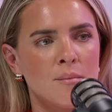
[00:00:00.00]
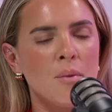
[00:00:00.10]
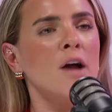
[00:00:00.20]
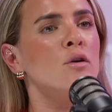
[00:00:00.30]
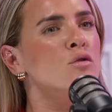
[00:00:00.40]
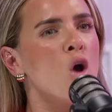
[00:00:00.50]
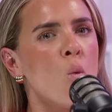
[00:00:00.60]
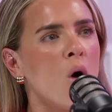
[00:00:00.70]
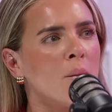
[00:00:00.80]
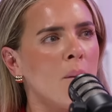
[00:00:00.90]
But I don't
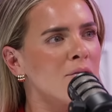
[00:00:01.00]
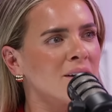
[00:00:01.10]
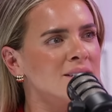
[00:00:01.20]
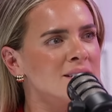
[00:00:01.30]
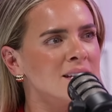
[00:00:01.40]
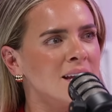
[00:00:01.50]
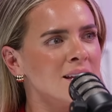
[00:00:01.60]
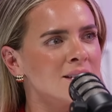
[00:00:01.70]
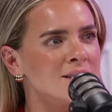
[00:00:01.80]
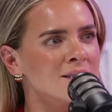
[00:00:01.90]
know what my fantasy
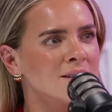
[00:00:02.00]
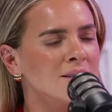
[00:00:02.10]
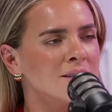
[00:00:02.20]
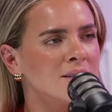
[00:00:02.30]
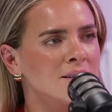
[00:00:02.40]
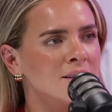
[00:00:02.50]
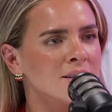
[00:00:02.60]
is. No, but you might not